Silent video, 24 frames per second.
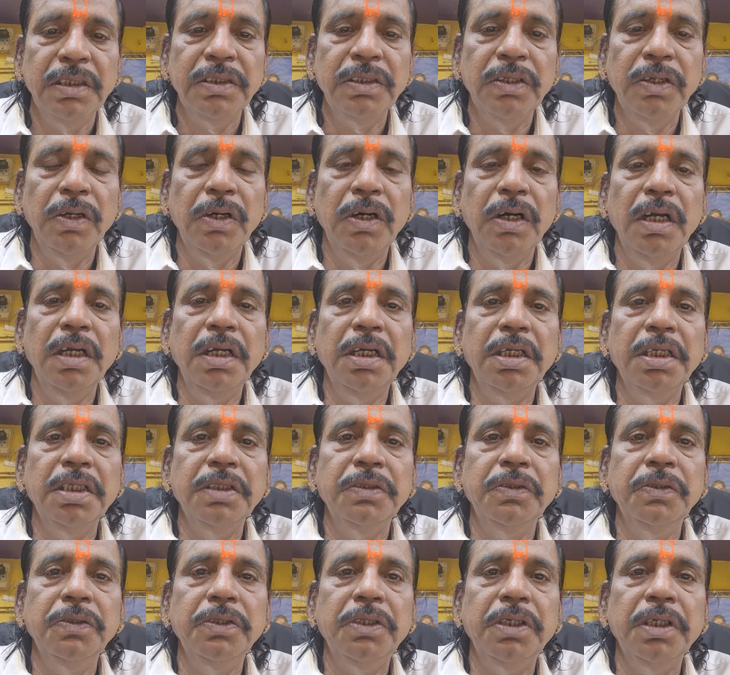so it
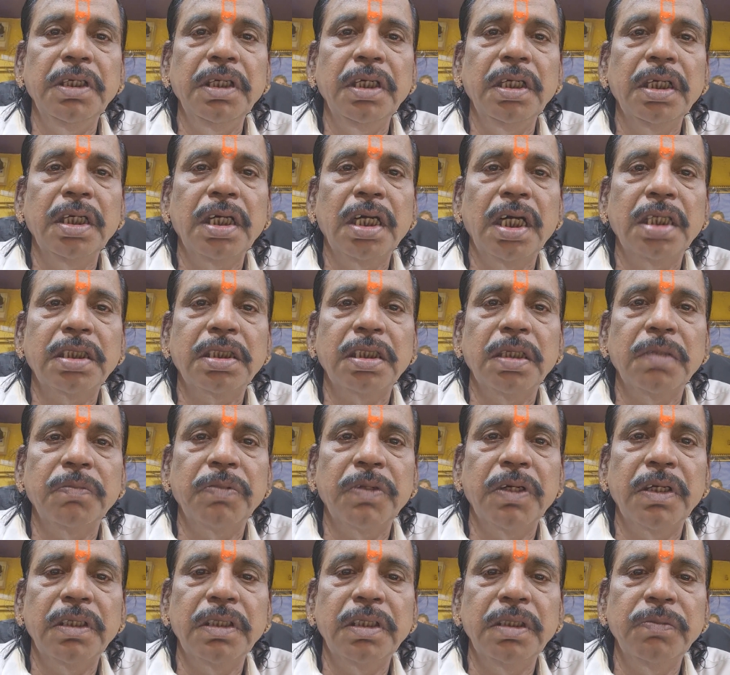is duty cast
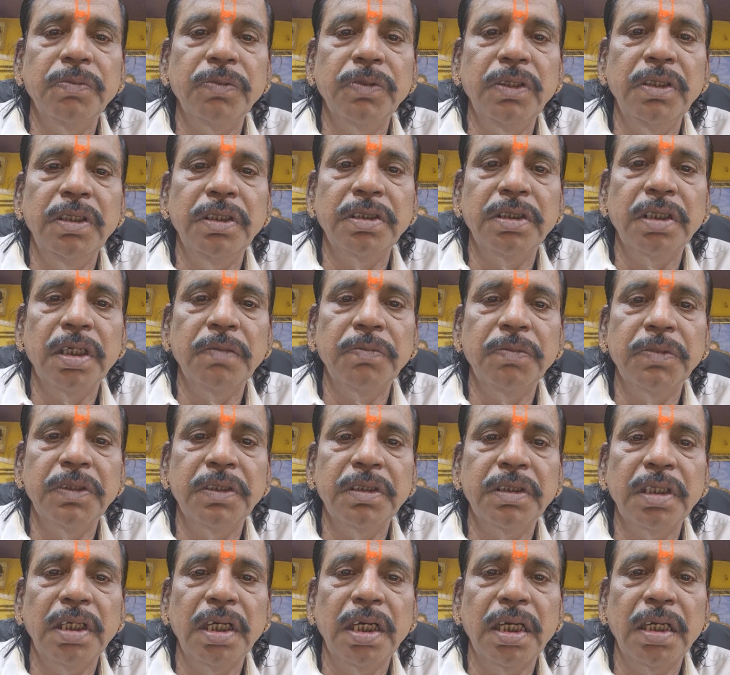upon the police
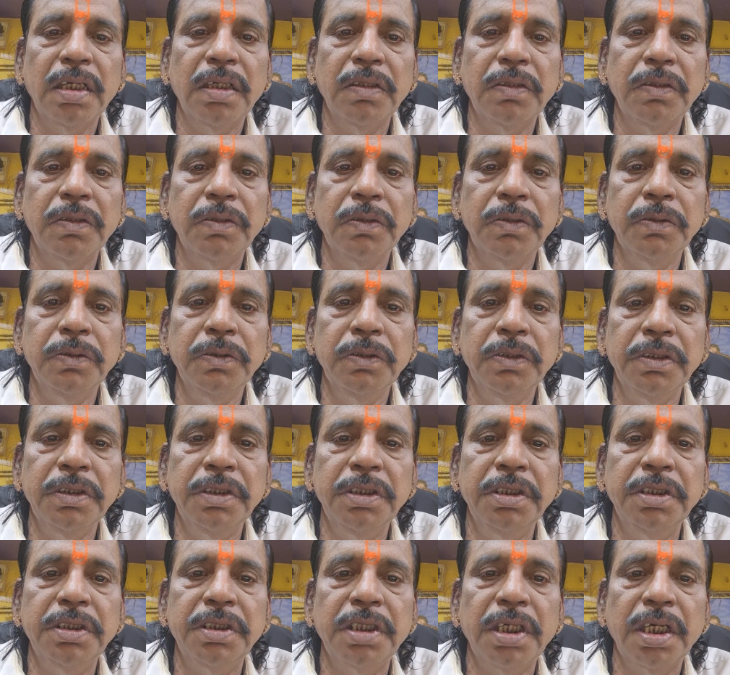officer to
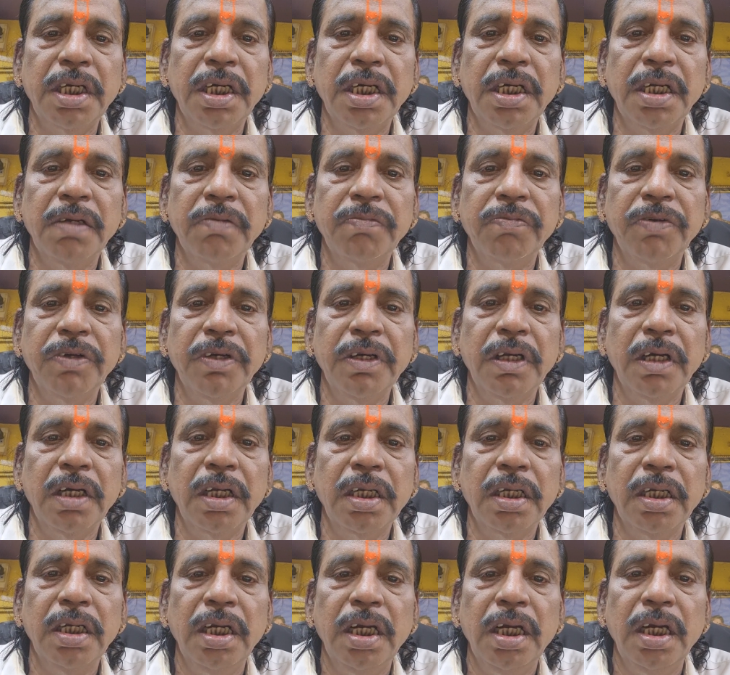register an
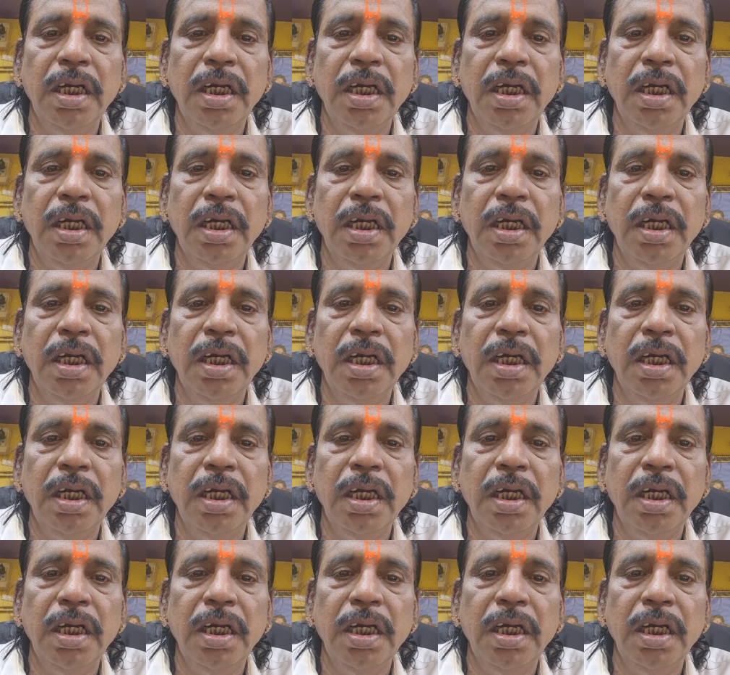FIR